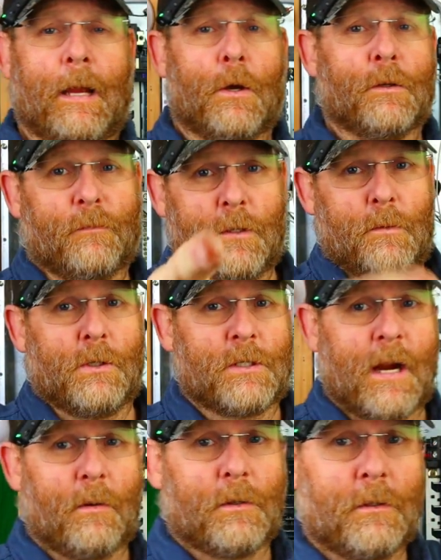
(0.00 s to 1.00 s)
That goes for you in the
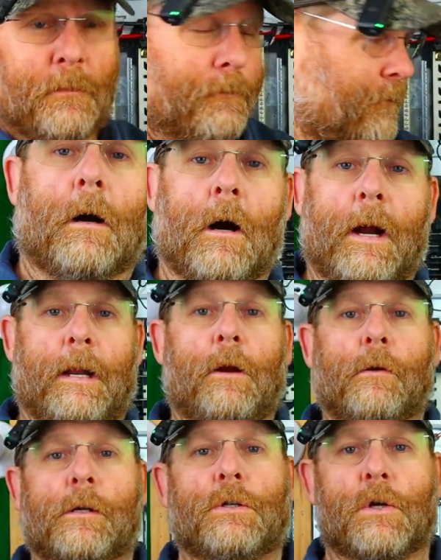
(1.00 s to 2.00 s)
shower too. All right,
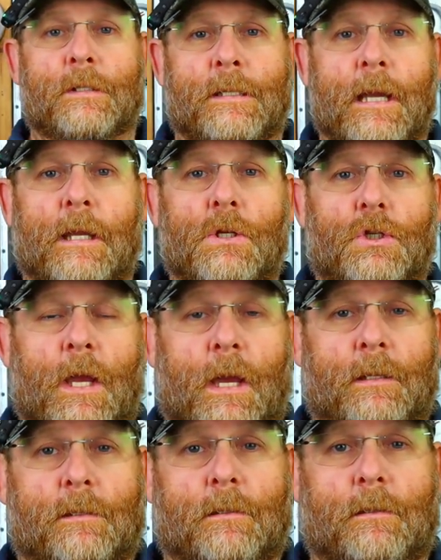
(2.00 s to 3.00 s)
here is your second
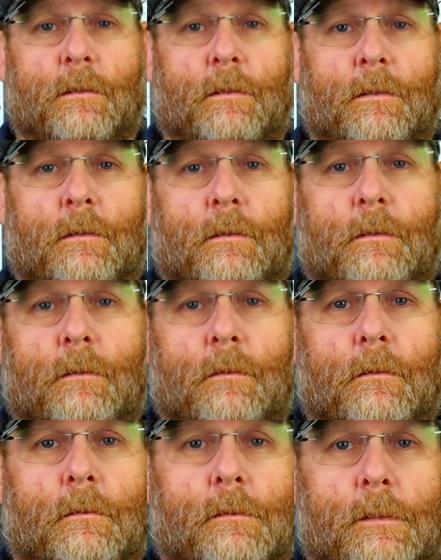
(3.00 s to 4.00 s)
chance
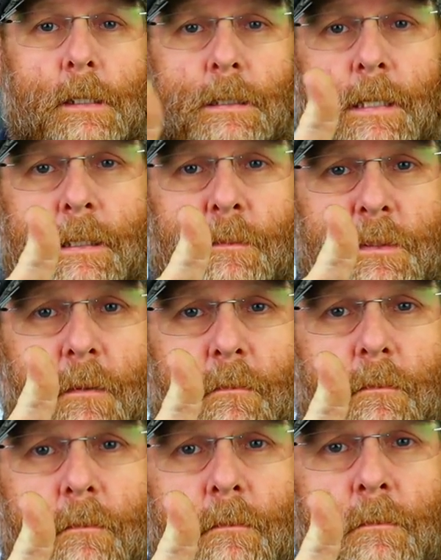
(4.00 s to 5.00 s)
to hit that thumbs up.